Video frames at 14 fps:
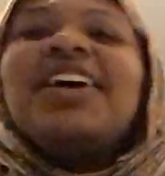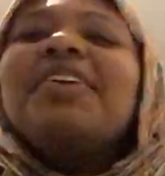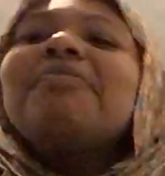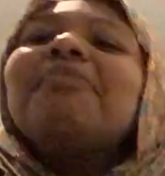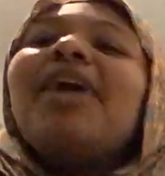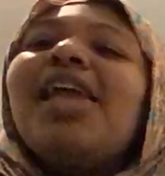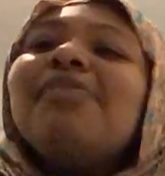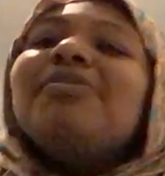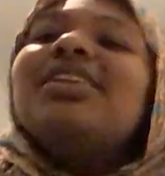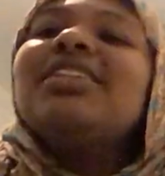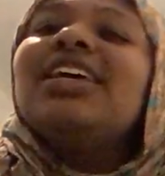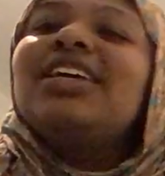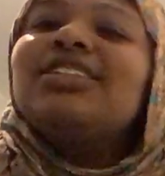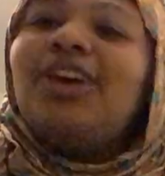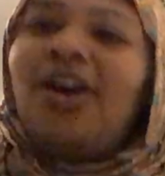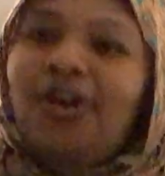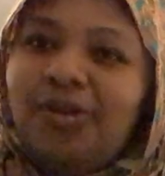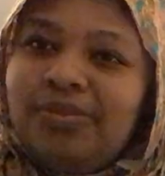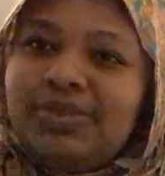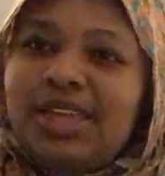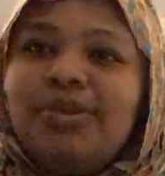Maybe there's
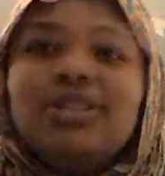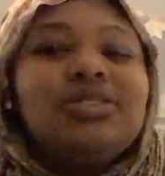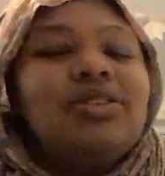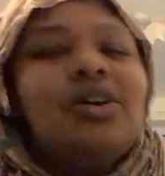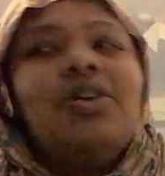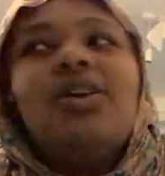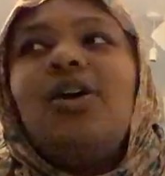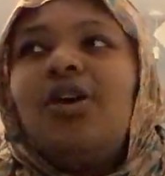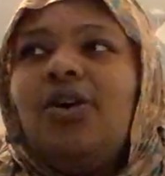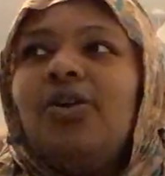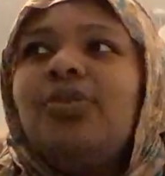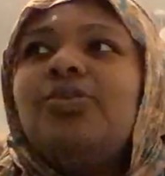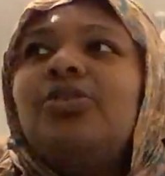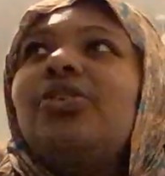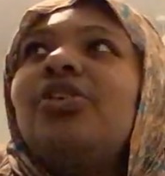hope. There was no hope. You